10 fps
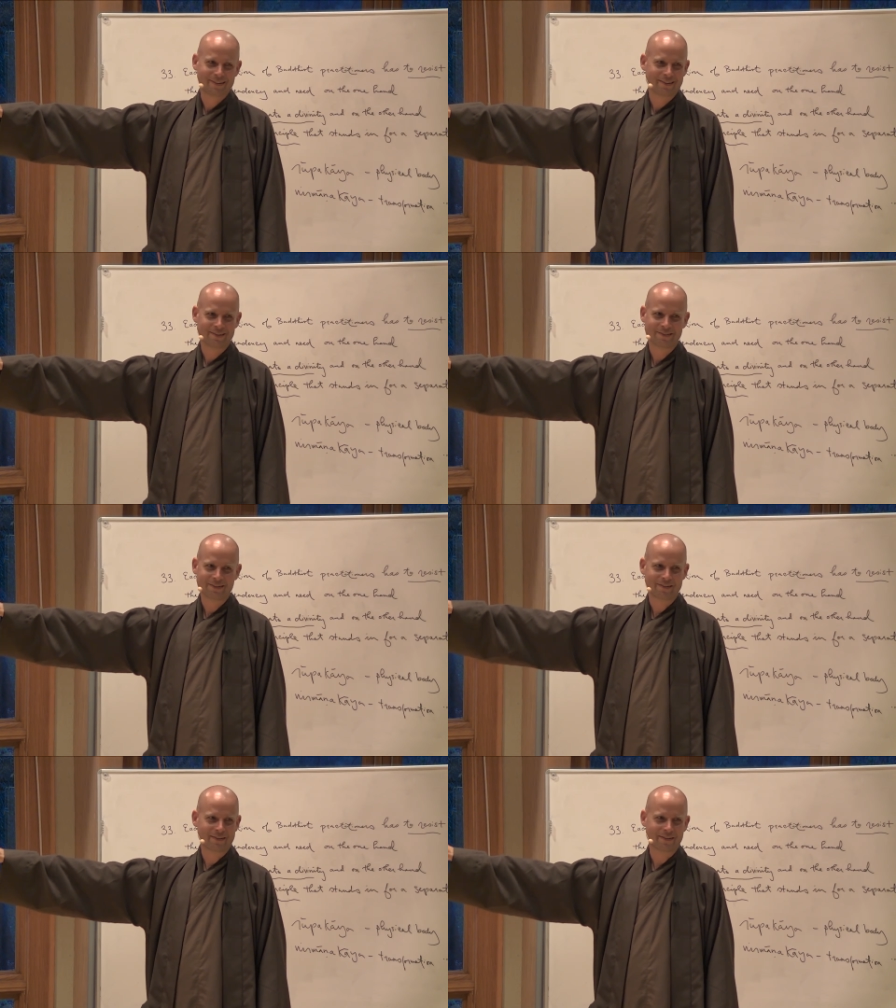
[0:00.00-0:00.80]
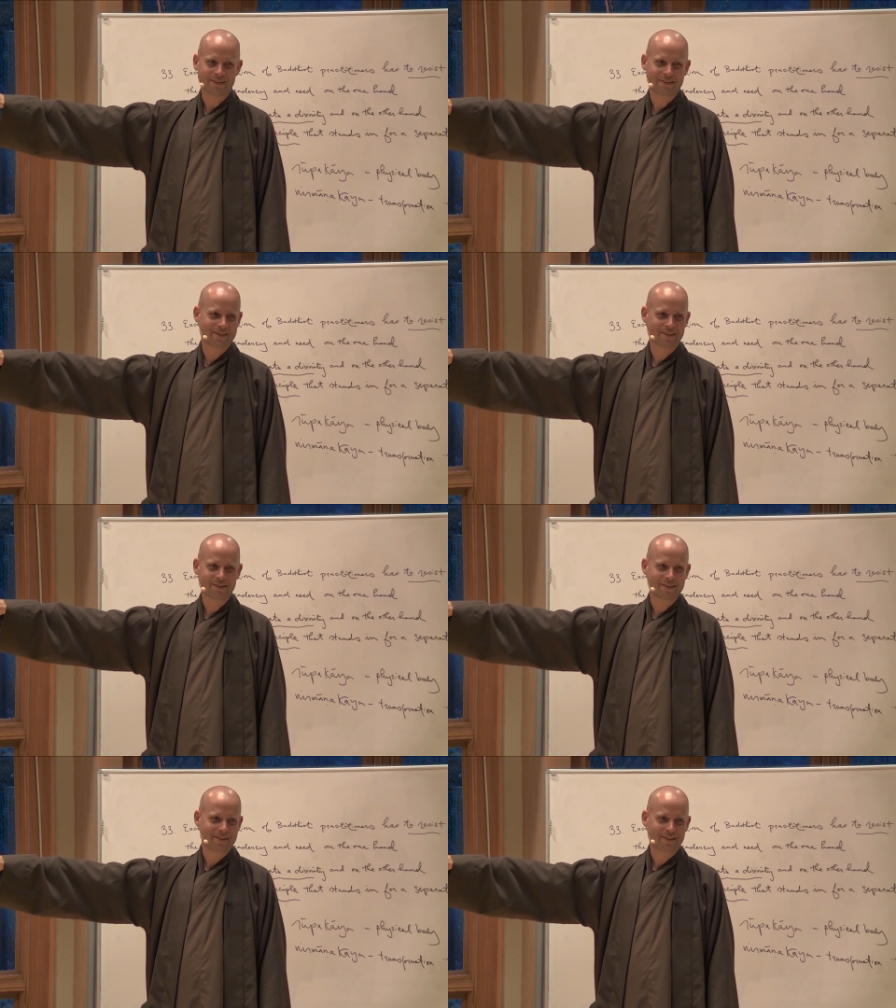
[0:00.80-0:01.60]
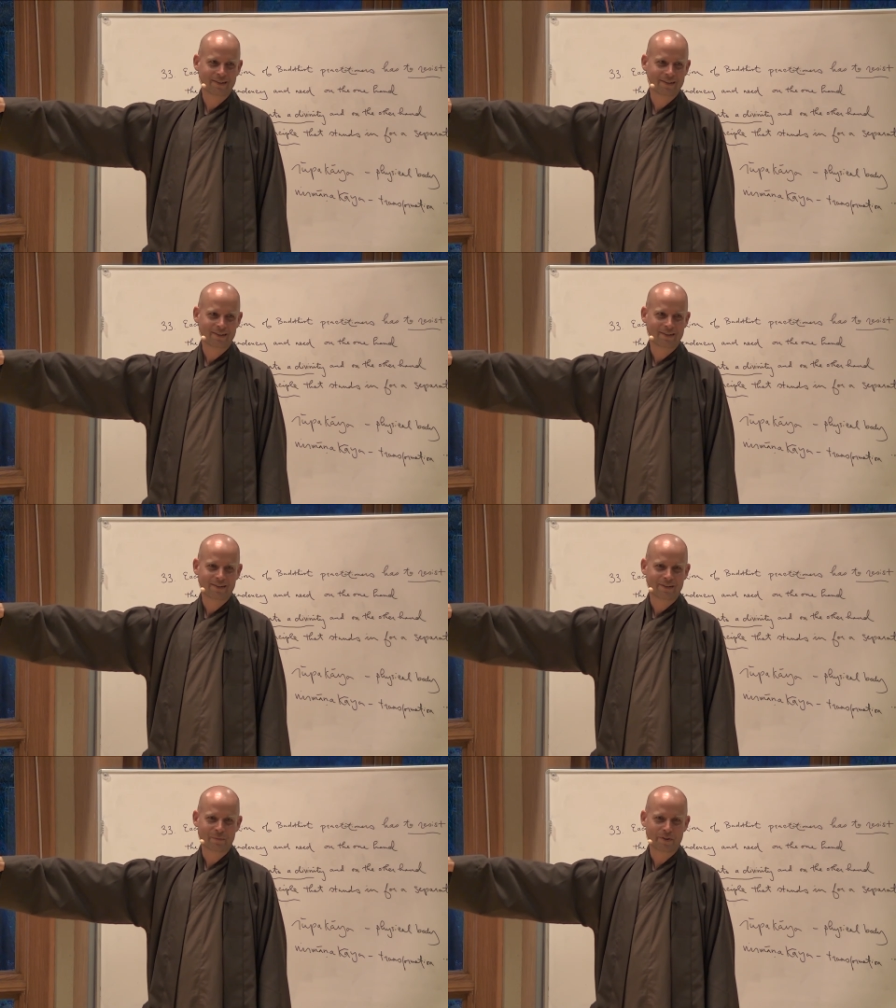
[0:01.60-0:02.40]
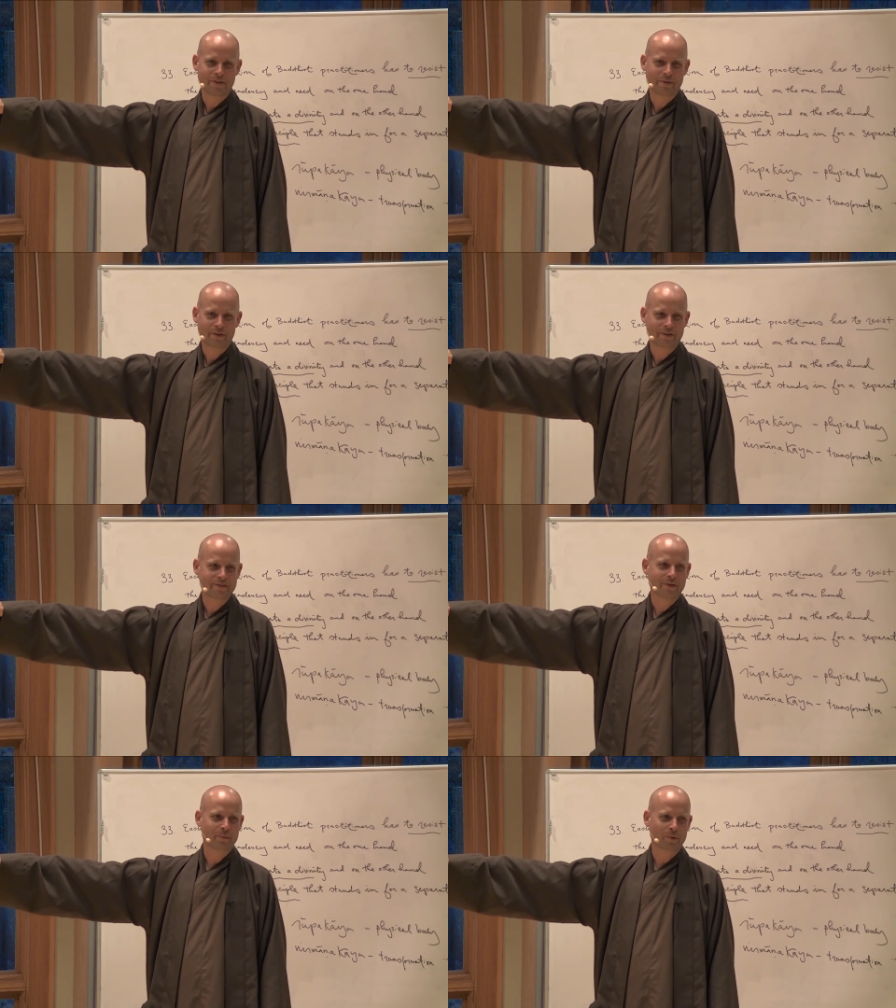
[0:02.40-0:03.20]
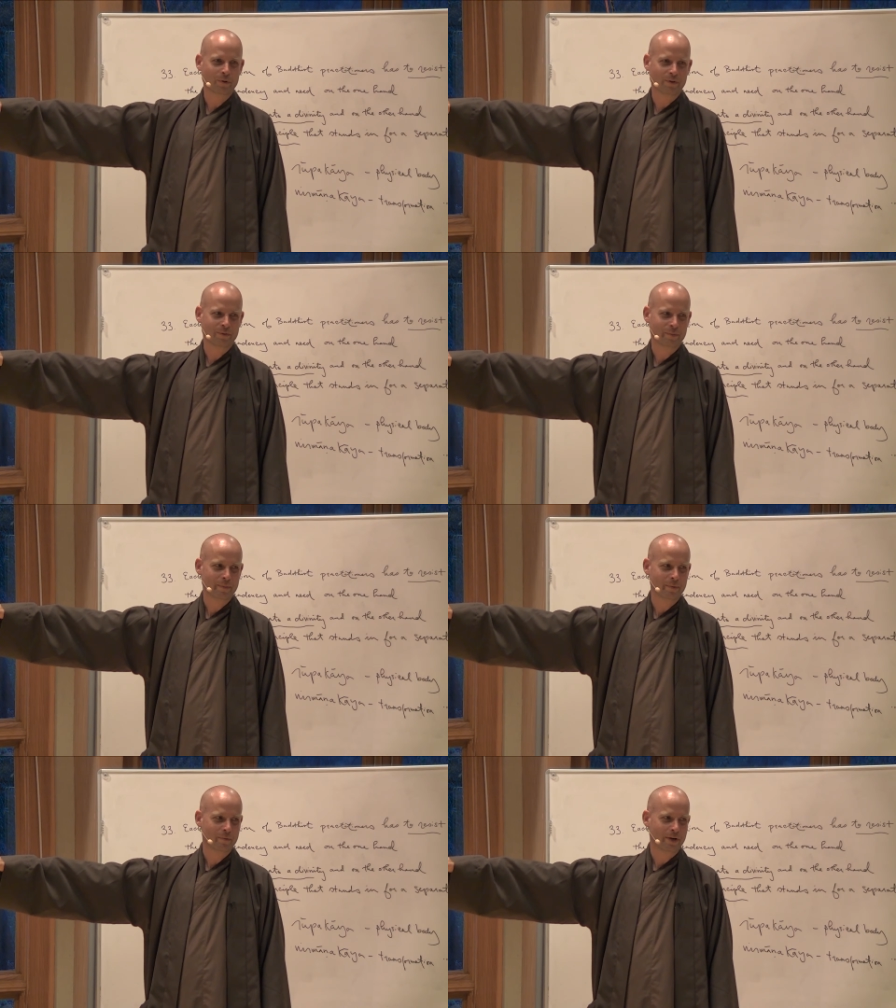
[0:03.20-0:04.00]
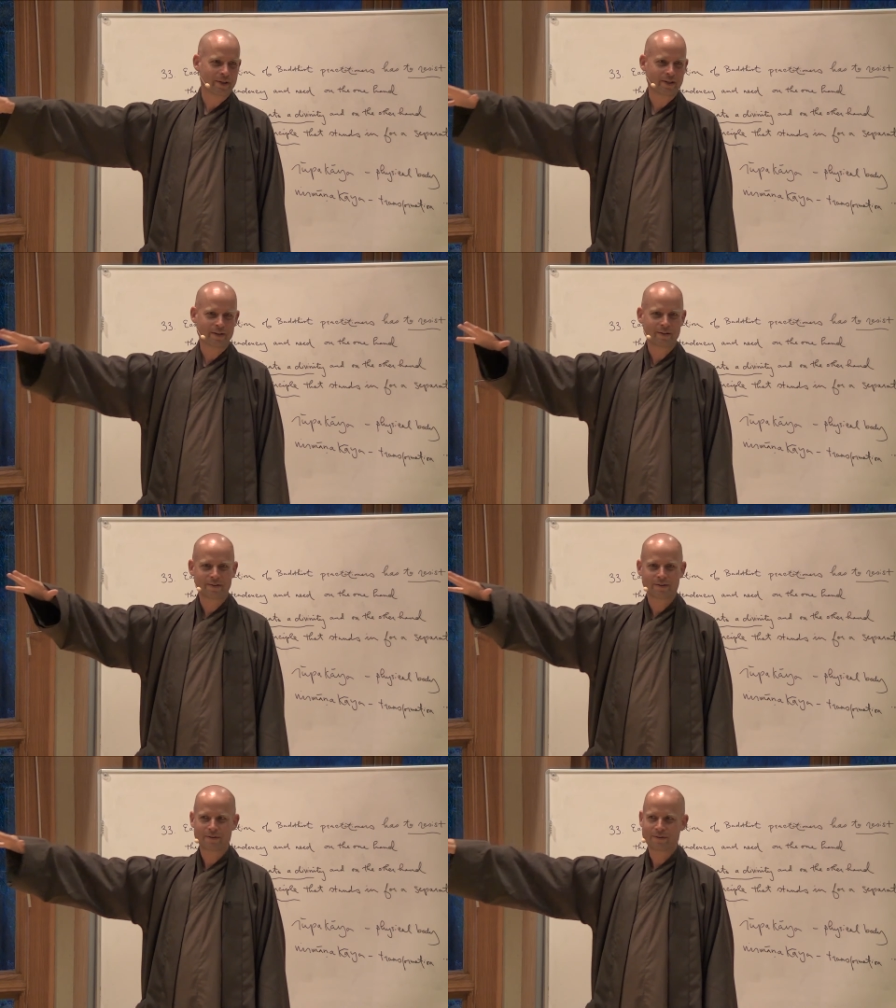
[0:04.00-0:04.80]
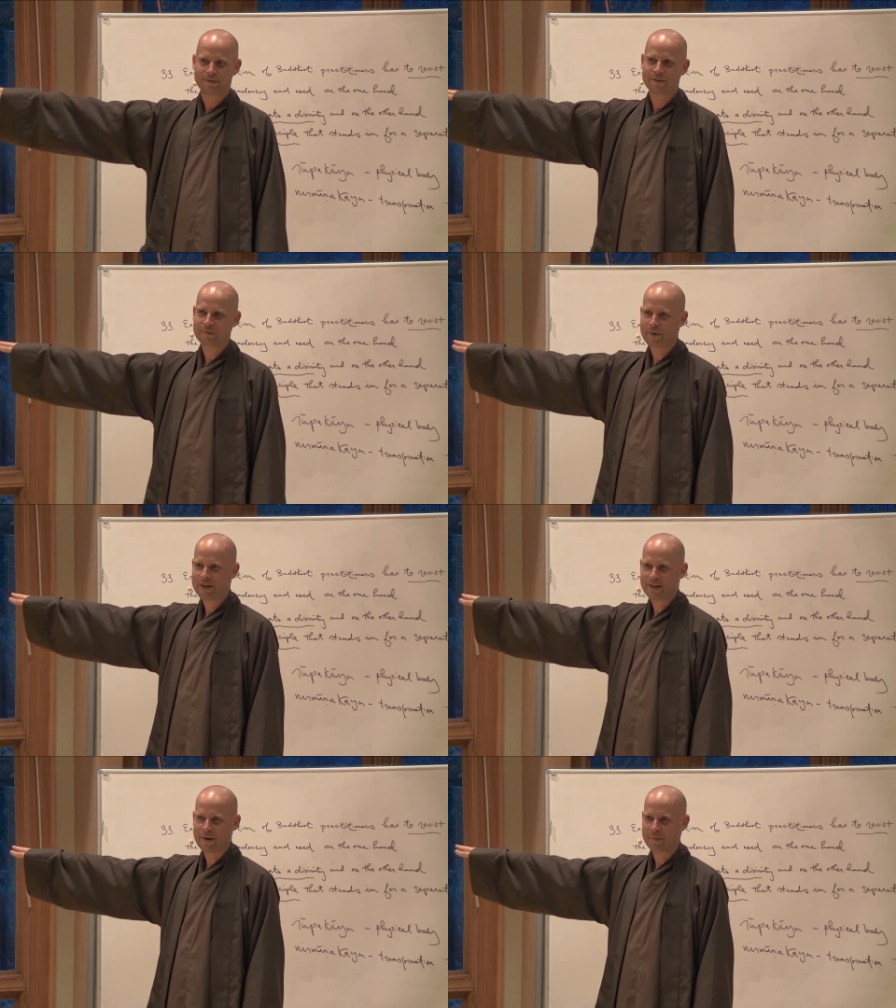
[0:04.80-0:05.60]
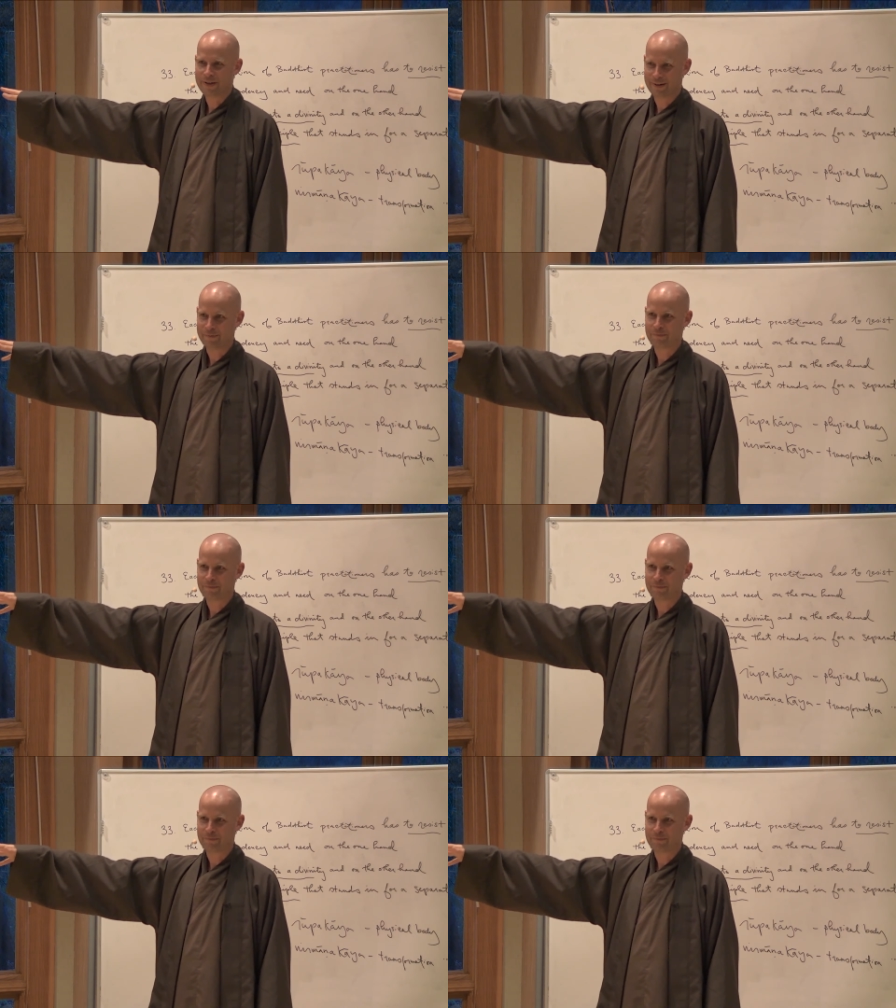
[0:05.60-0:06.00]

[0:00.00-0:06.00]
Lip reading: it's just a materialistic world, people running this way, that way.